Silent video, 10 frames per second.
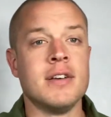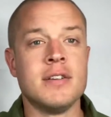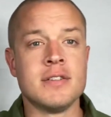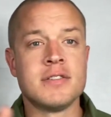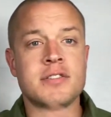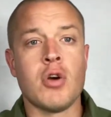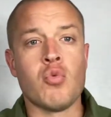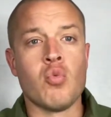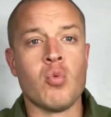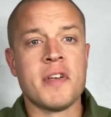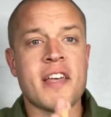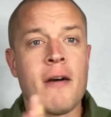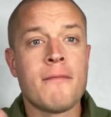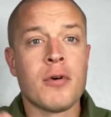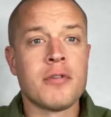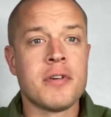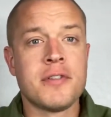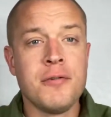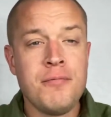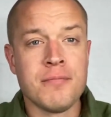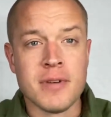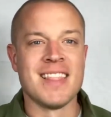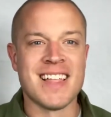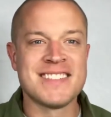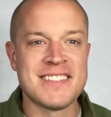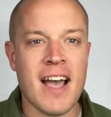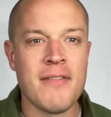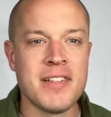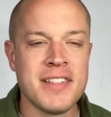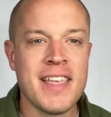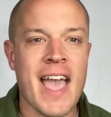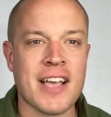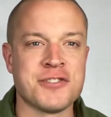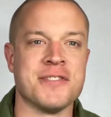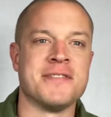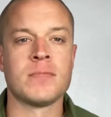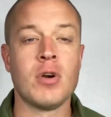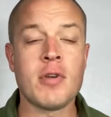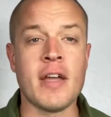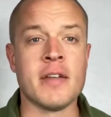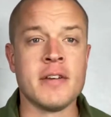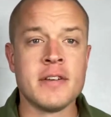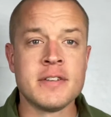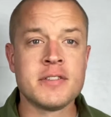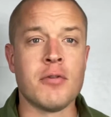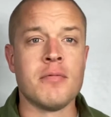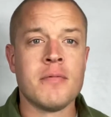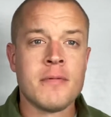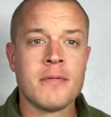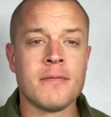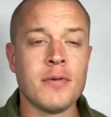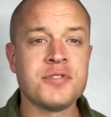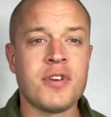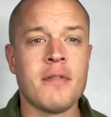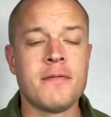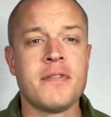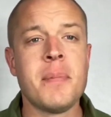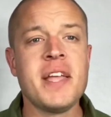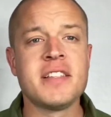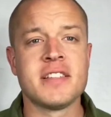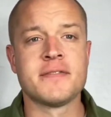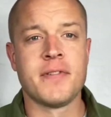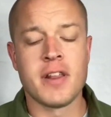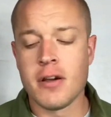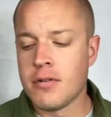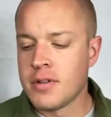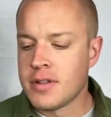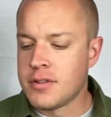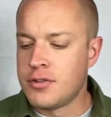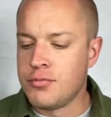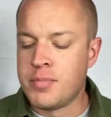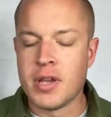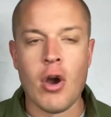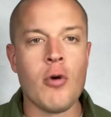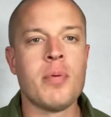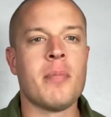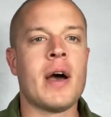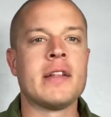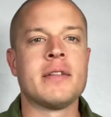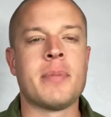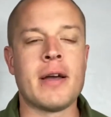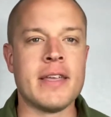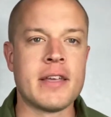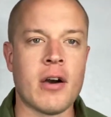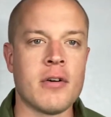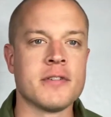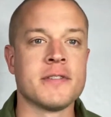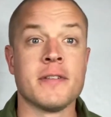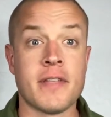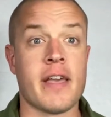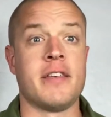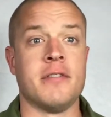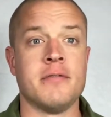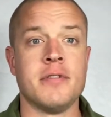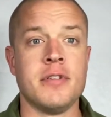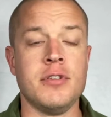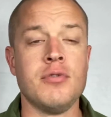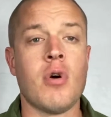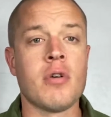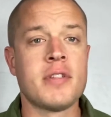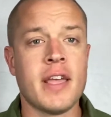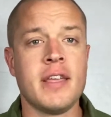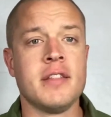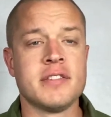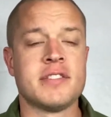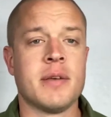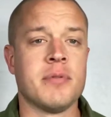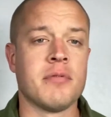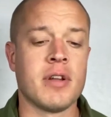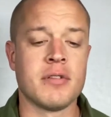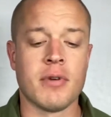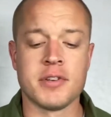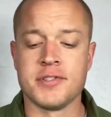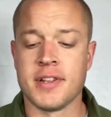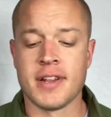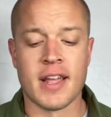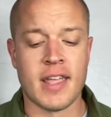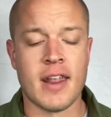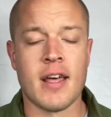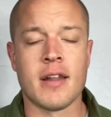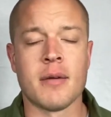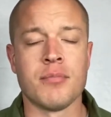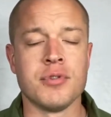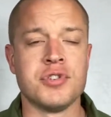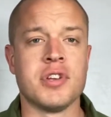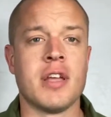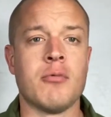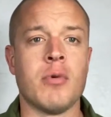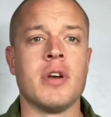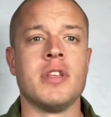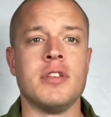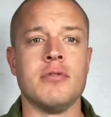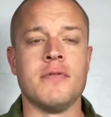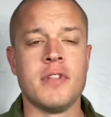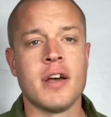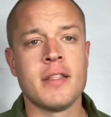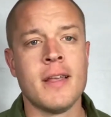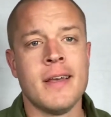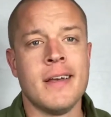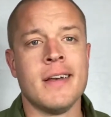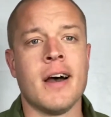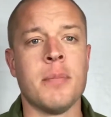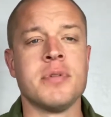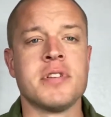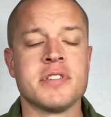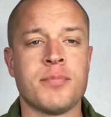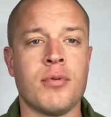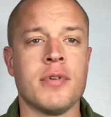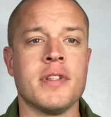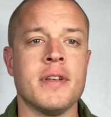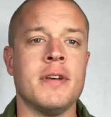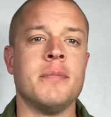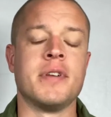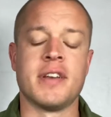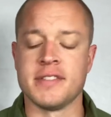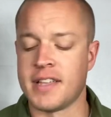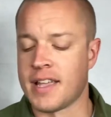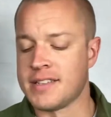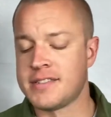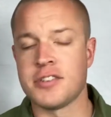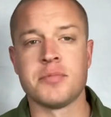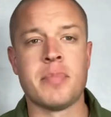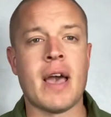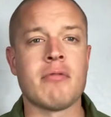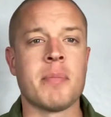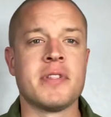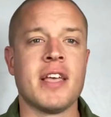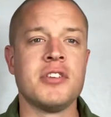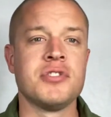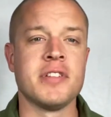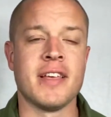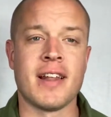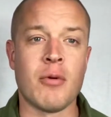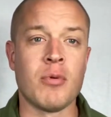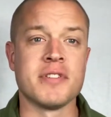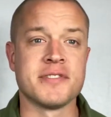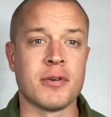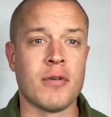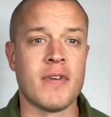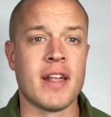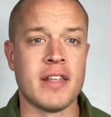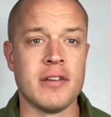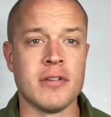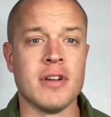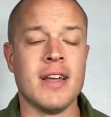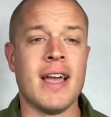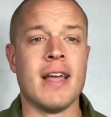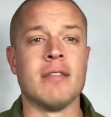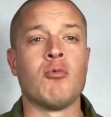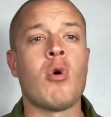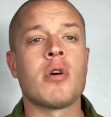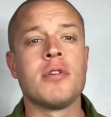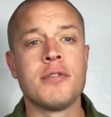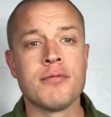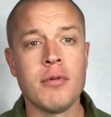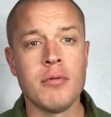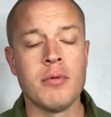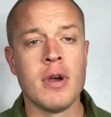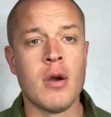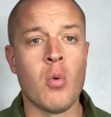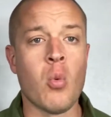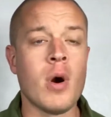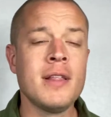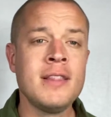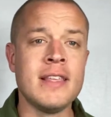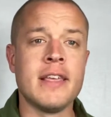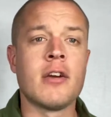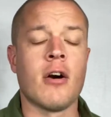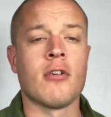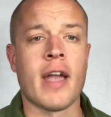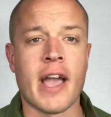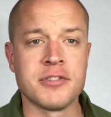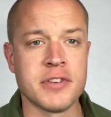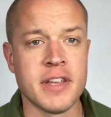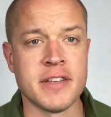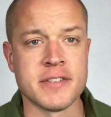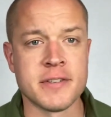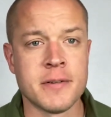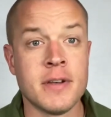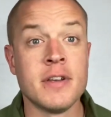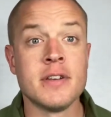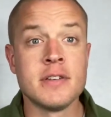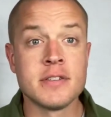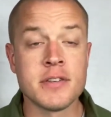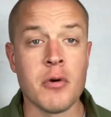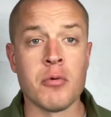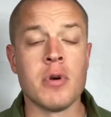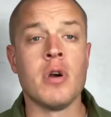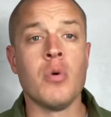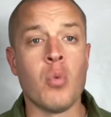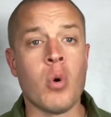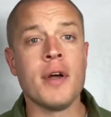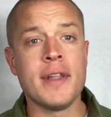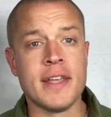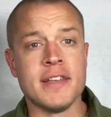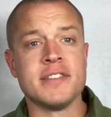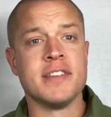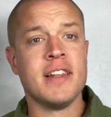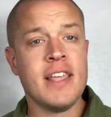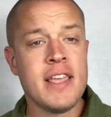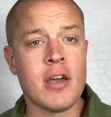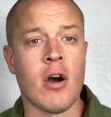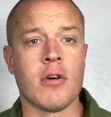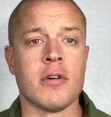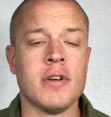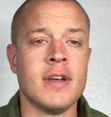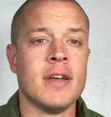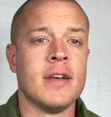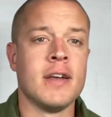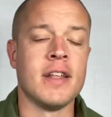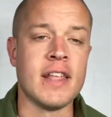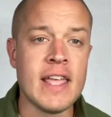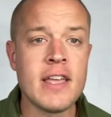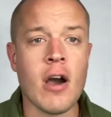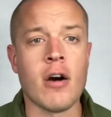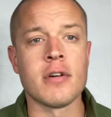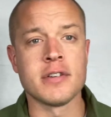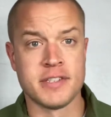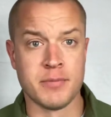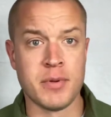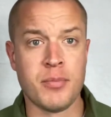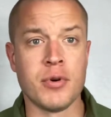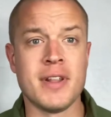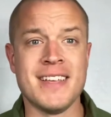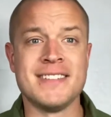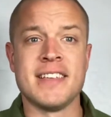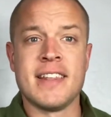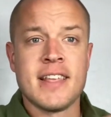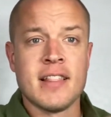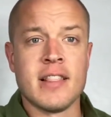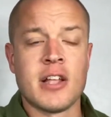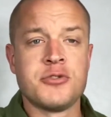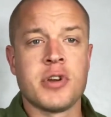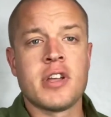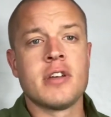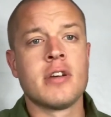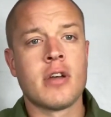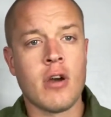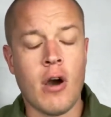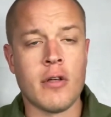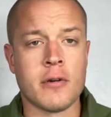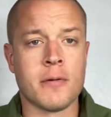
So without further ado, let's dive into the action. Okay, so first off, if you've made it to this video to be open-minded about e-collars, thank you. You are taking the step in the right direction, and I cannot appreciate what you've done up until this point because they get such a bad reputation, and I want to solve that here and walk you through what an e-collar actually is. So, what is an e-collar? An e-collar, simply put, is an electric collar.